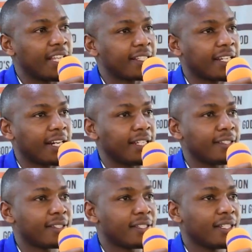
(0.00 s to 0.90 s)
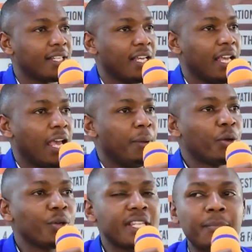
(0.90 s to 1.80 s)
Christ.
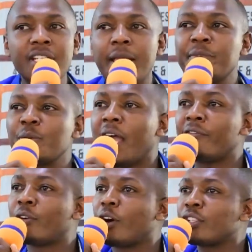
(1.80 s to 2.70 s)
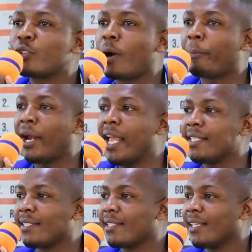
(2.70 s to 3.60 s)
Because sometimes we have got to a
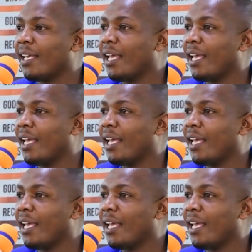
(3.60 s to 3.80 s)
place